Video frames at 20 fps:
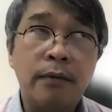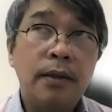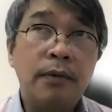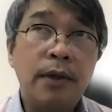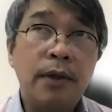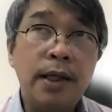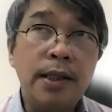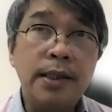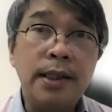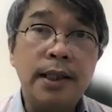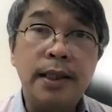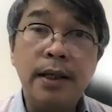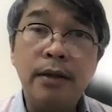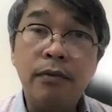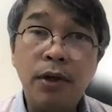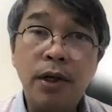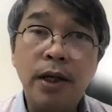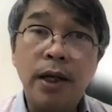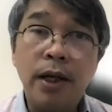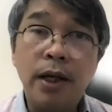very
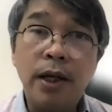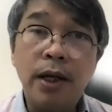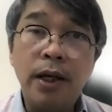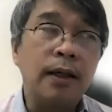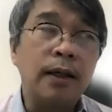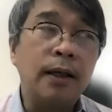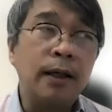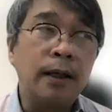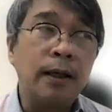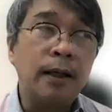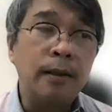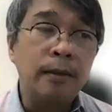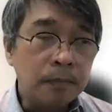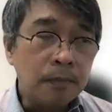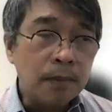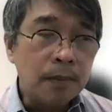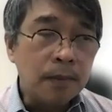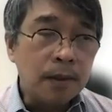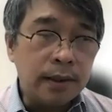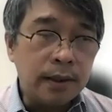significant, no,
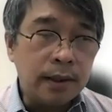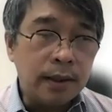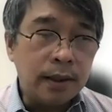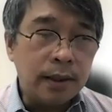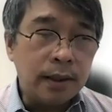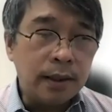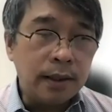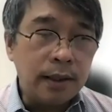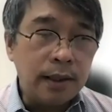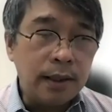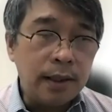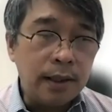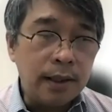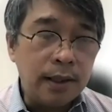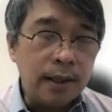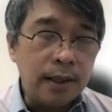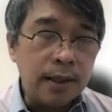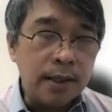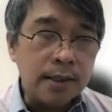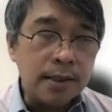that it
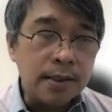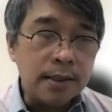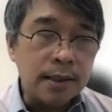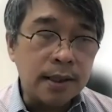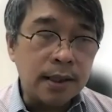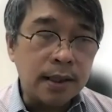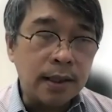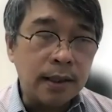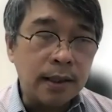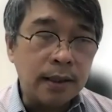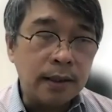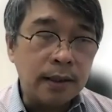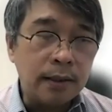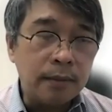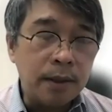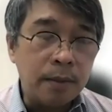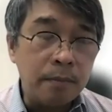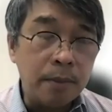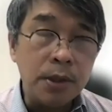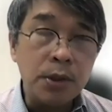really is a
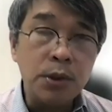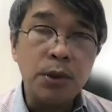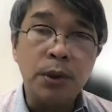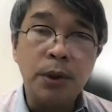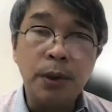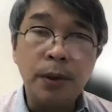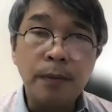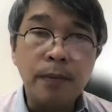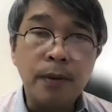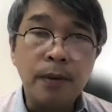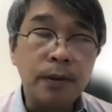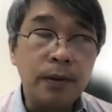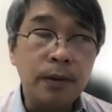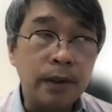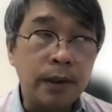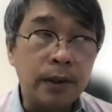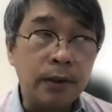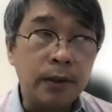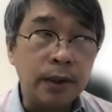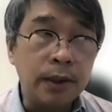measure, no, or
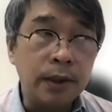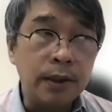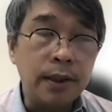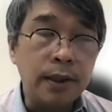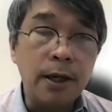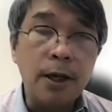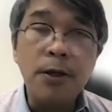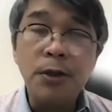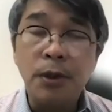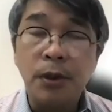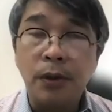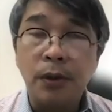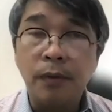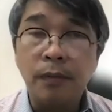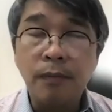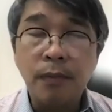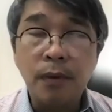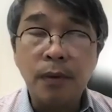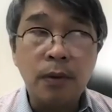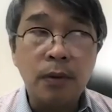indication
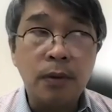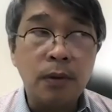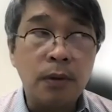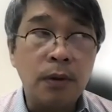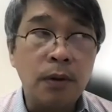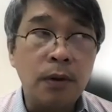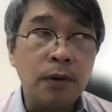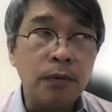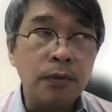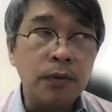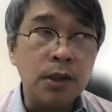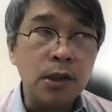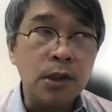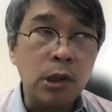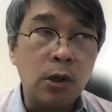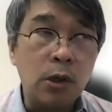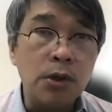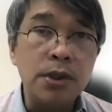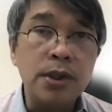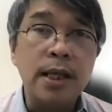of this
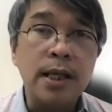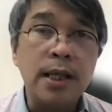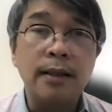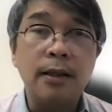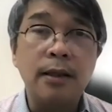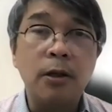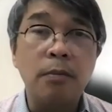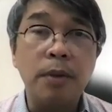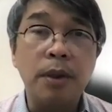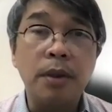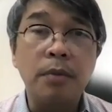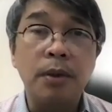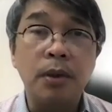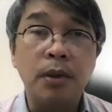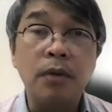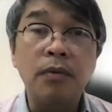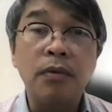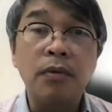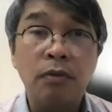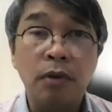long-standing
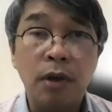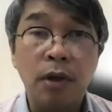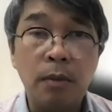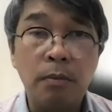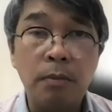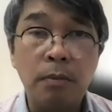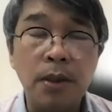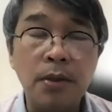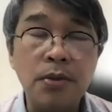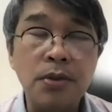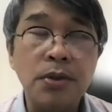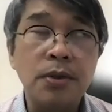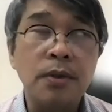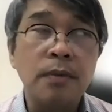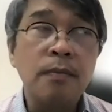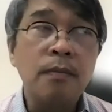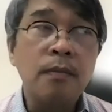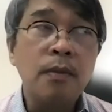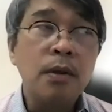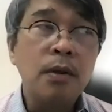commitment of the
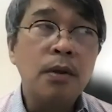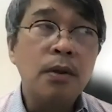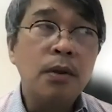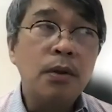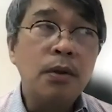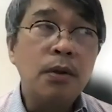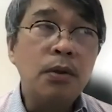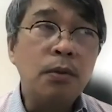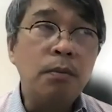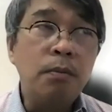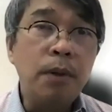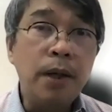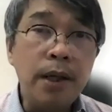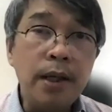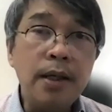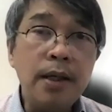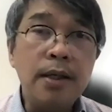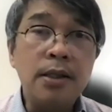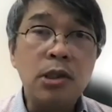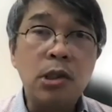Philippines to
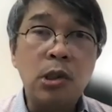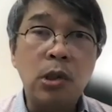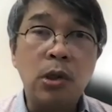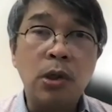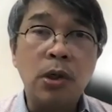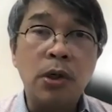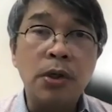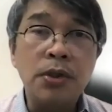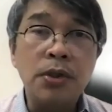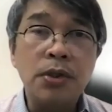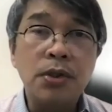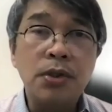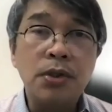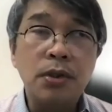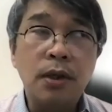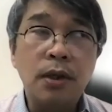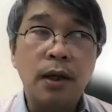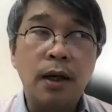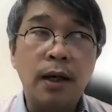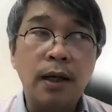bring its
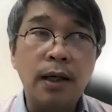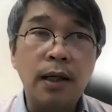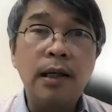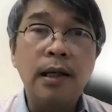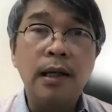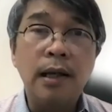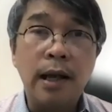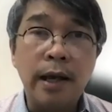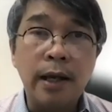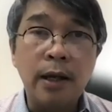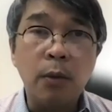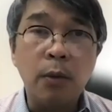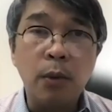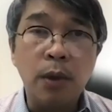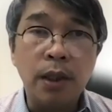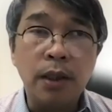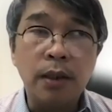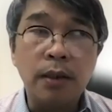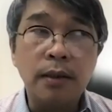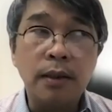laws in line
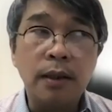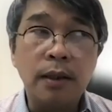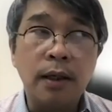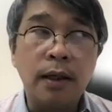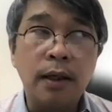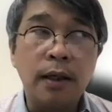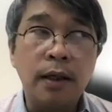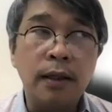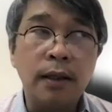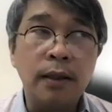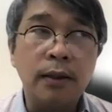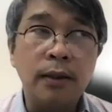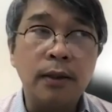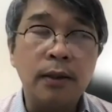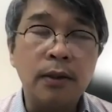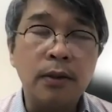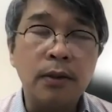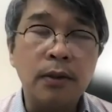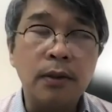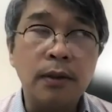with
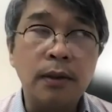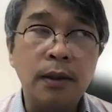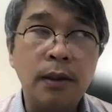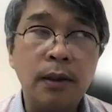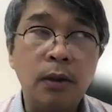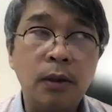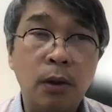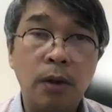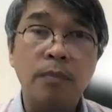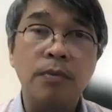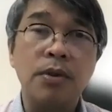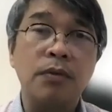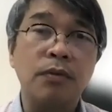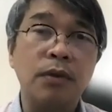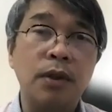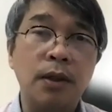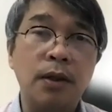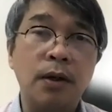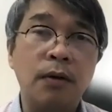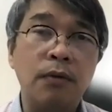the norms
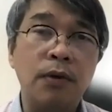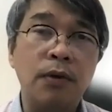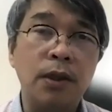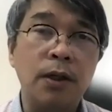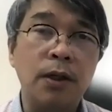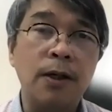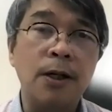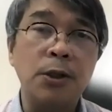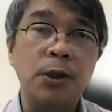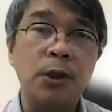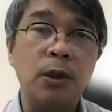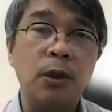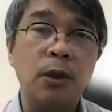of international